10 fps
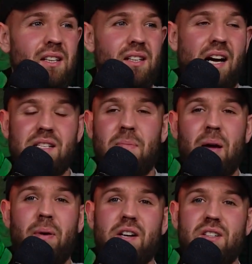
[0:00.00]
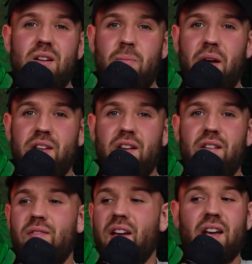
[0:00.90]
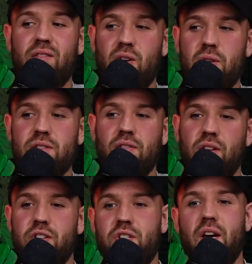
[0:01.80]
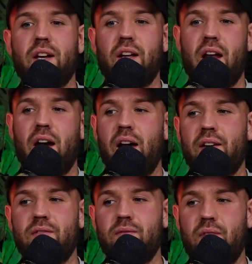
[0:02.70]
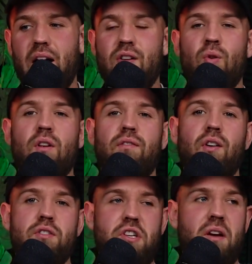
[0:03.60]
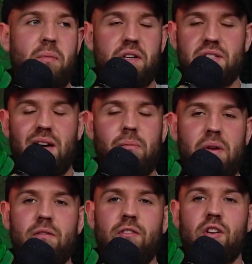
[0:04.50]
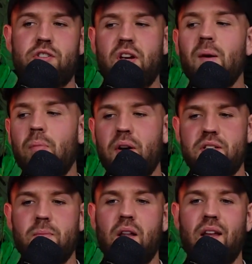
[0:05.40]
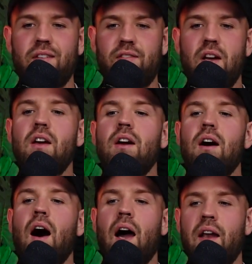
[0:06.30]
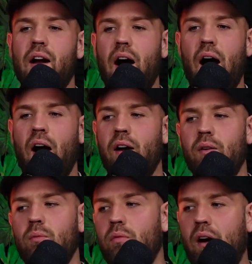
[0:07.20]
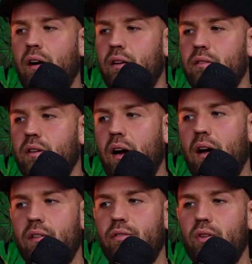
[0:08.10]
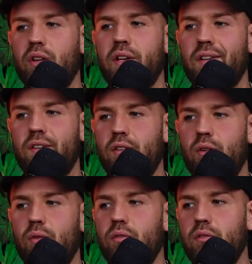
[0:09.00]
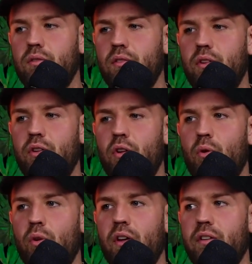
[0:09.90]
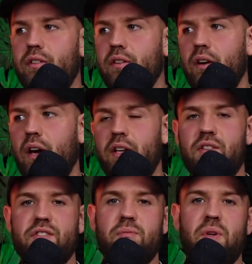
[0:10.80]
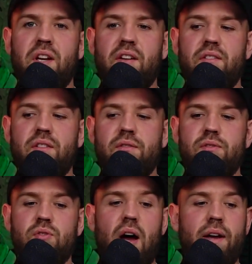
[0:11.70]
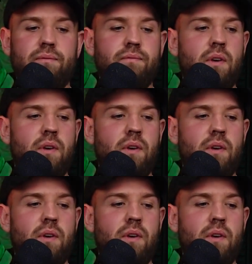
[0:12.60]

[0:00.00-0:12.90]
That's my personal opinion. I think everyone's full of shit, and I, I know they're full of shit because I've been full of shit at points in my life, and I, I, I, I fully know, know that it doesn't mean anything. So I